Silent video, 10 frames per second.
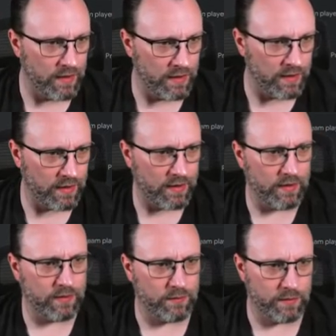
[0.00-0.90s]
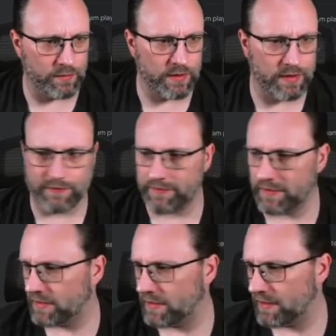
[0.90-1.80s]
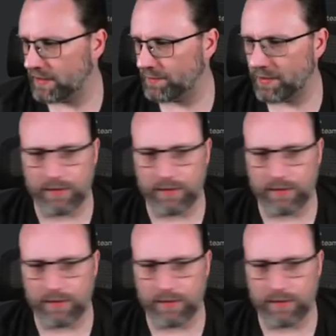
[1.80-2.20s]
We win the FA Cup